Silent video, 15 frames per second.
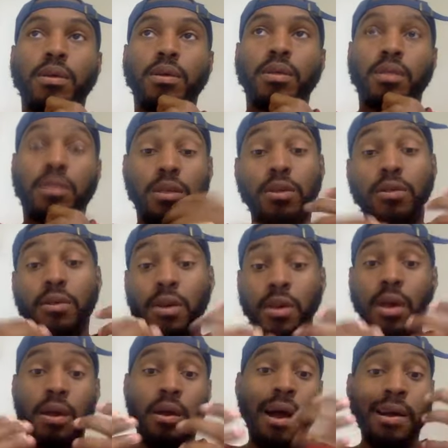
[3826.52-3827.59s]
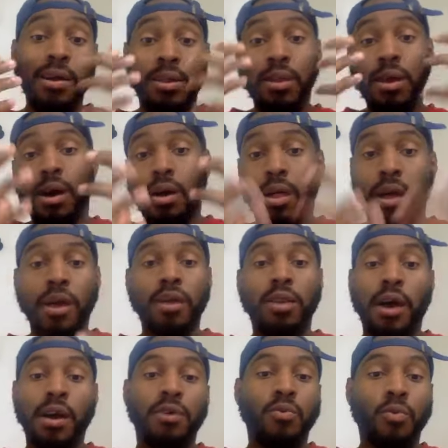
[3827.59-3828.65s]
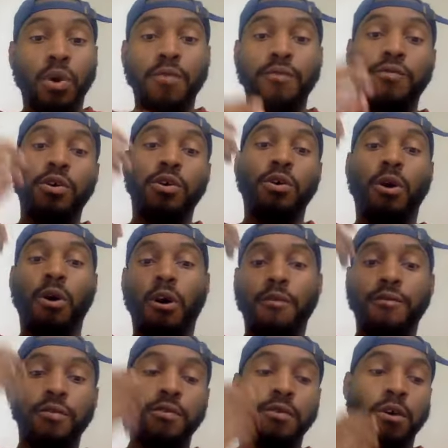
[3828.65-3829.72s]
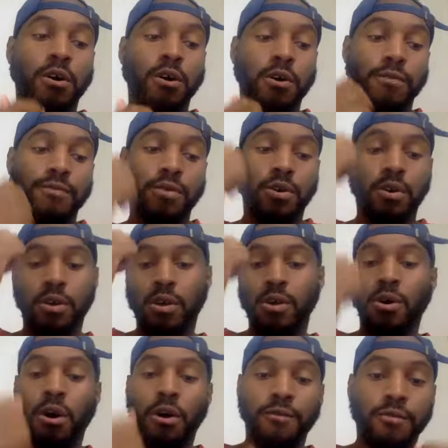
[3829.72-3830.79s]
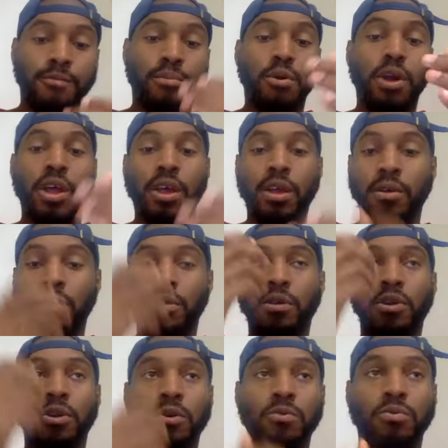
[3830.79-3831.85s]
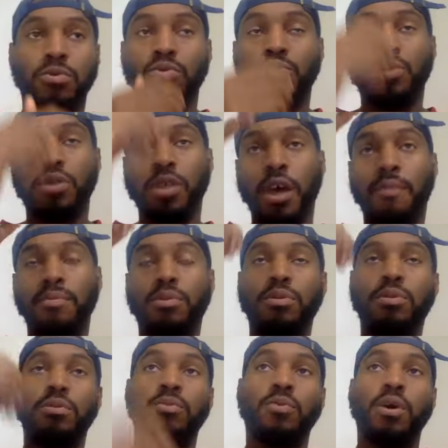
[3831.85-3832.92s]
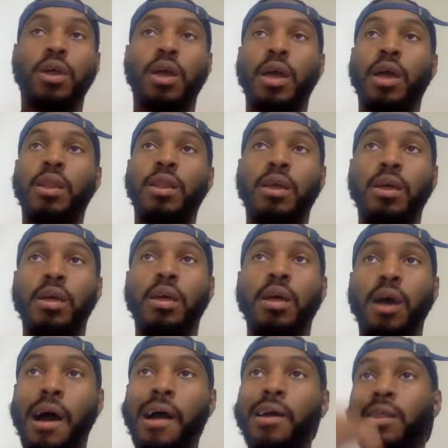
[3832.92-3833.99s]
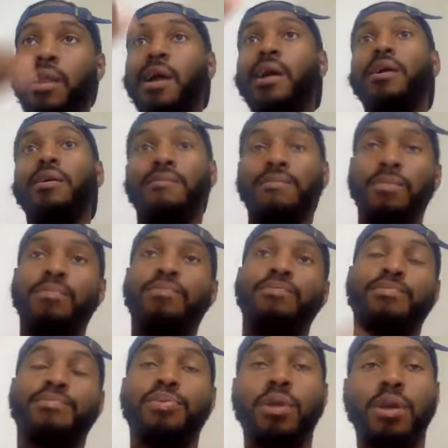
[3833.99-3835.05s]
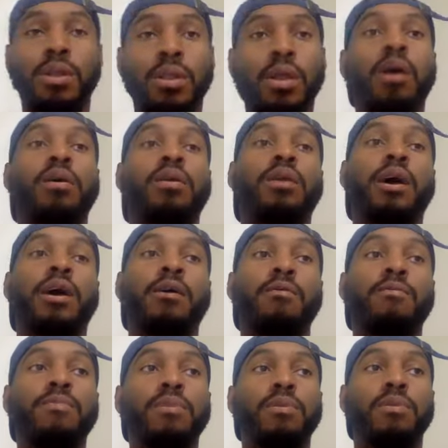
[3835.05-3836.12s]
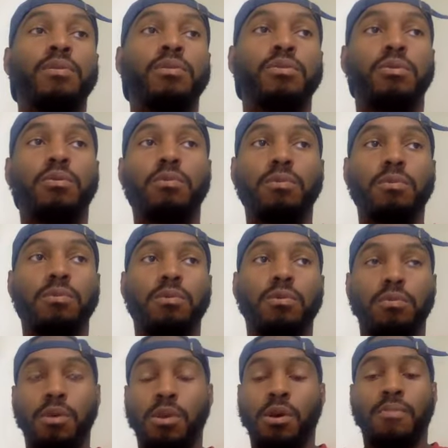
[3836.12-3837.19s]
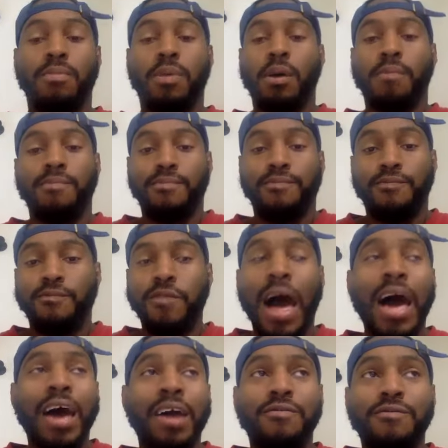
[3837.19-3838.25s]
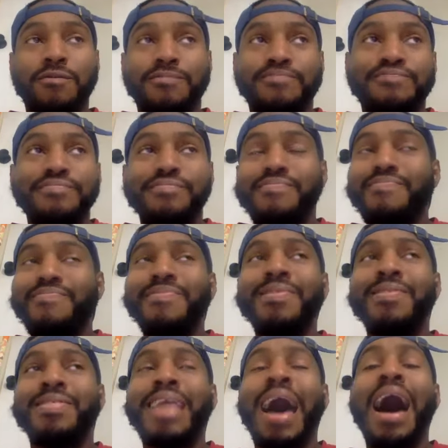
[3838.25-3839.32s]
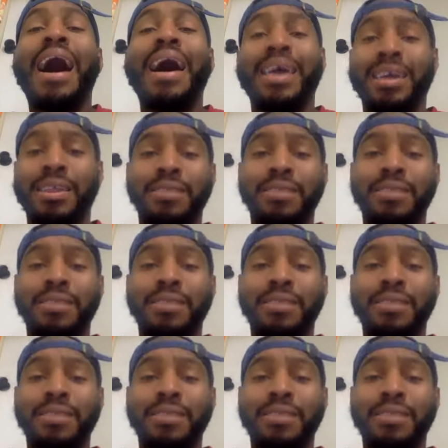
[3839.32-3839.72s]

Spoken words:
senior year, I could dunk. I could 1 foot off a break, you know, 2 steps, one-handed. I can like put a dunk down. So, you know, I'm 5'9"